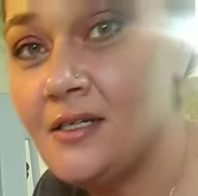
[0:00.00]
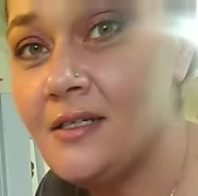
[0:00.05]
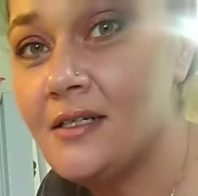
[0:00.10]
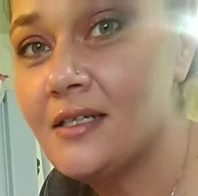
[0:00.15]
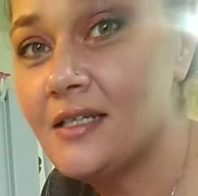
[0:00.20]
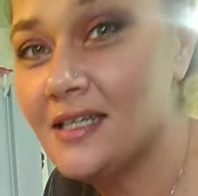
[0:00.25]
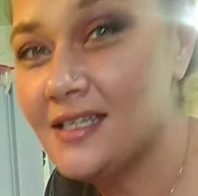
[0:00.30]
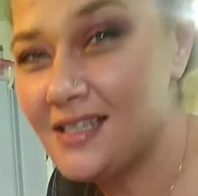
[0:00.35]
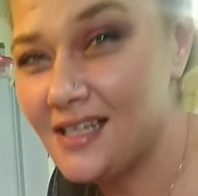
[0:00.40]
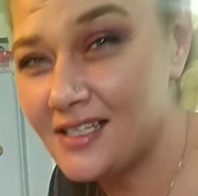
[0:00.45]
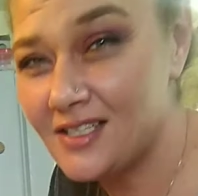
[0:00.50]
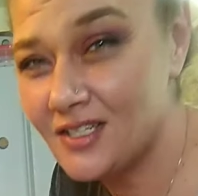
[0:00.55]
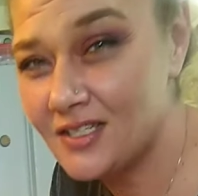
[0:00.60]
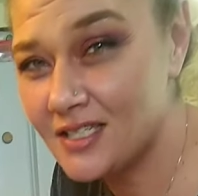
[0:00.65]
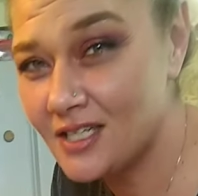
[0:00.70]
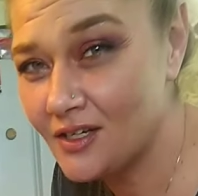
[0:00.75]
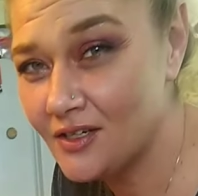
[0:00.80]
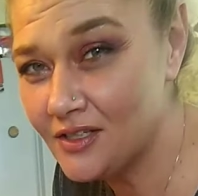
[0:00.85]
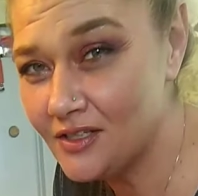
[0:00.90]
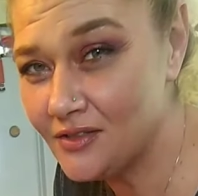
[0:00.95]
Can I just
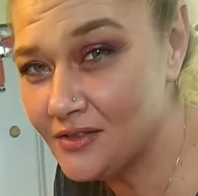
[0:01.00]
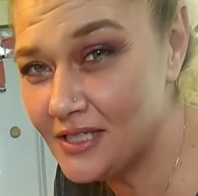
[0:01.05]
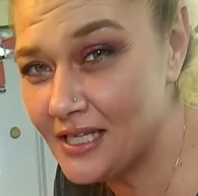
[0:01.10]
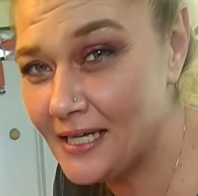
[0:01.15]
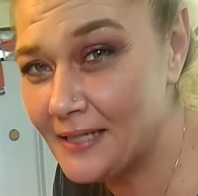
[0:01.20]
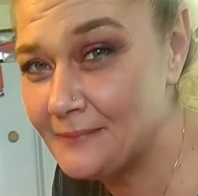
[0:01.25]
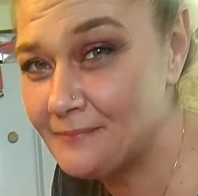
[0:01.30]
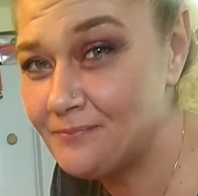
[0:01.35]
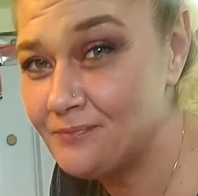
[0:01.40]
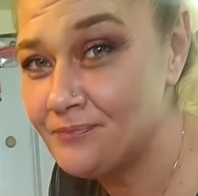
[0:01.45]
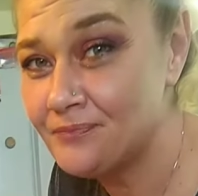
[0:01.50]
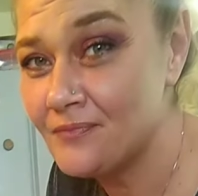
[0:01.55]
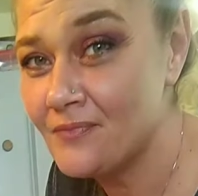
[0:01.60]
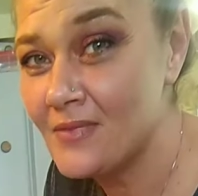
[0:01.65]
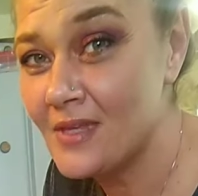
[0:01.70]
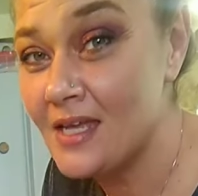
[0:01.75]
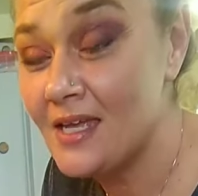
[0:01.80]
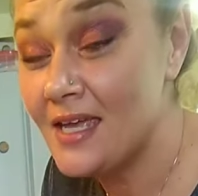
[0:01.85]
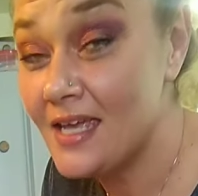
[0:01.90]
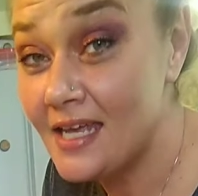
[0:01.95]
tell you that
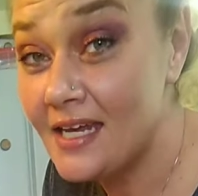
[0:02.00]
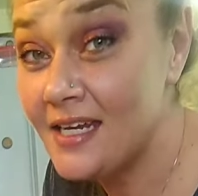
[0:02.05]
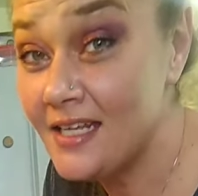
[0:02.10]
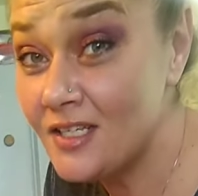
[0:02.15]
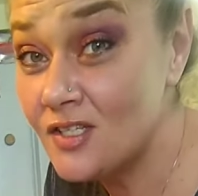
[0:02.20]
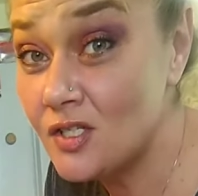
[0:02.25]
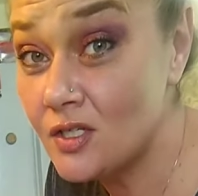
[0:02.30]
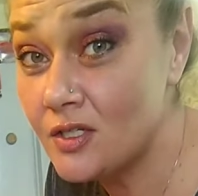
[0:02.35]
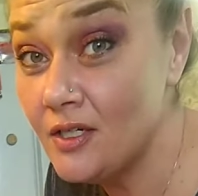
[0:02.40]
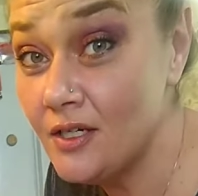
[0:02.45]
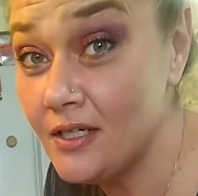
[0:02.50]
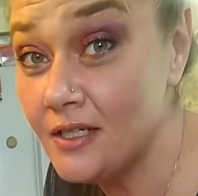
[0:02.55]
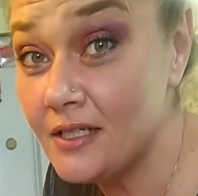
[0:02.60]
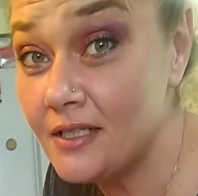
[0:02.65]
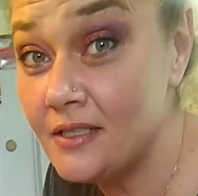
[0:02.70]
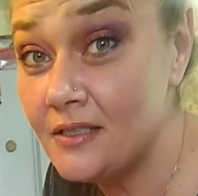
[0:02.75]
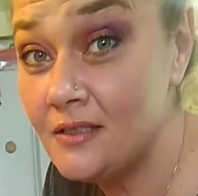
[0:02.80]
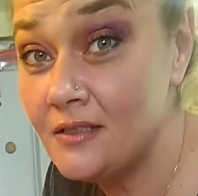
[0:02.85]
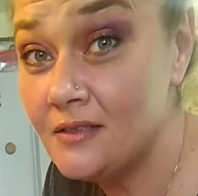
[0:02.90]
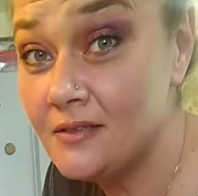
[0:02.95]
it is good.
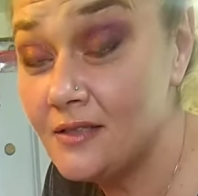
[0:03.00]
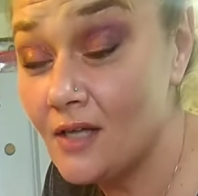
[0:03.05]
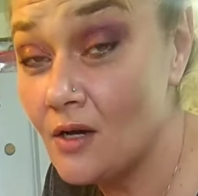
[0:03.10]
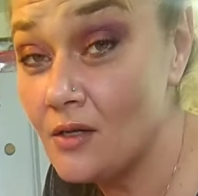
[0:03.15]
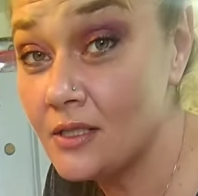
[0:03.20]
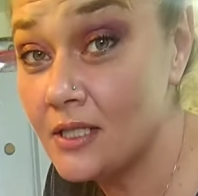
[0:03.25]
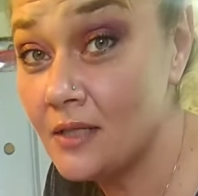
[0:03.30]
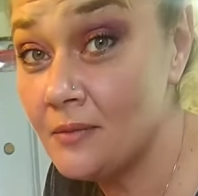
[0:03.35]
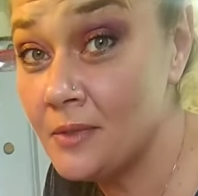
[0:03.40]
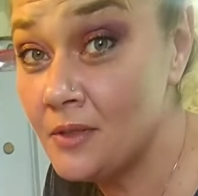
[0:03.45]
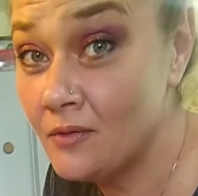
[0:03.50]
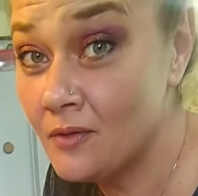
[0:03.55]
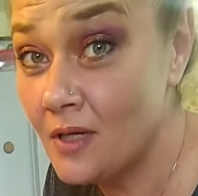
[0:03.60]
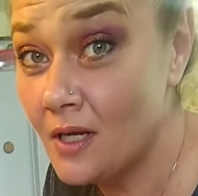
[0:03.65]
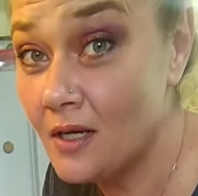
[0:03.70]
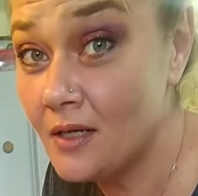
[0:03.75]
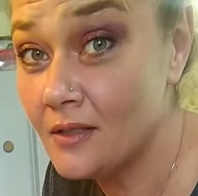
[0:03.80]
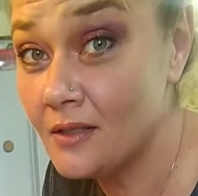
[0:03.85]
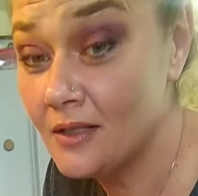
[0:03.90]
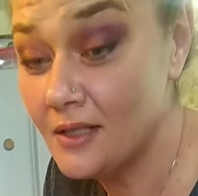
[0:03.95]
Don't get me
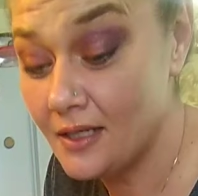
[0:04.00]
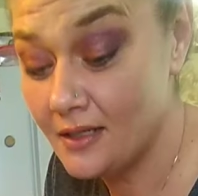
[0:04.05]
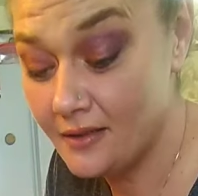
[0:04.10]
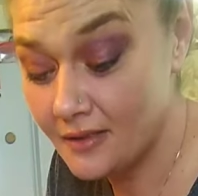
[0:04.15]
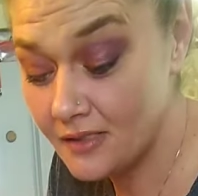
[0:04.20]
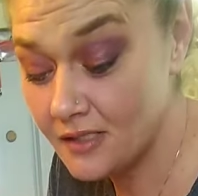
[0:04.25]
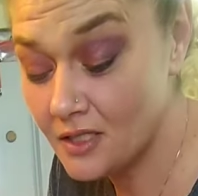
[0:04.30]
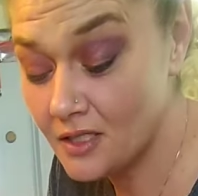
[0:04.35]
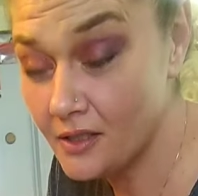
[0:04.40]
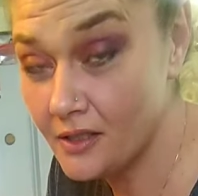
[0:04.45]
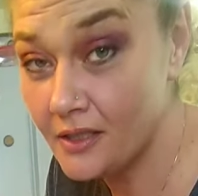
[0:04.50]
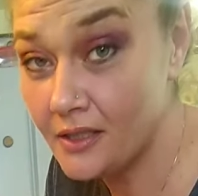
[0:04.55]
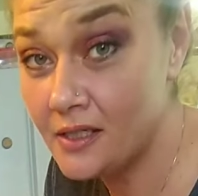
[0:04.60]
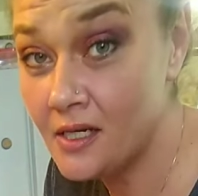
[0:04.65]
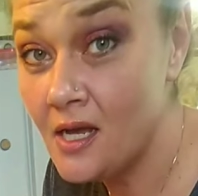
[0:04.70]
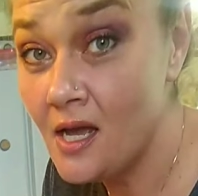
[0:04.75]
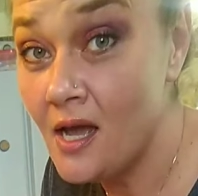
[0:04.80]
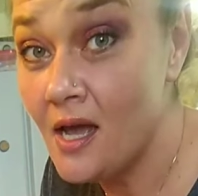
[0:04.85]
wrong. It is good.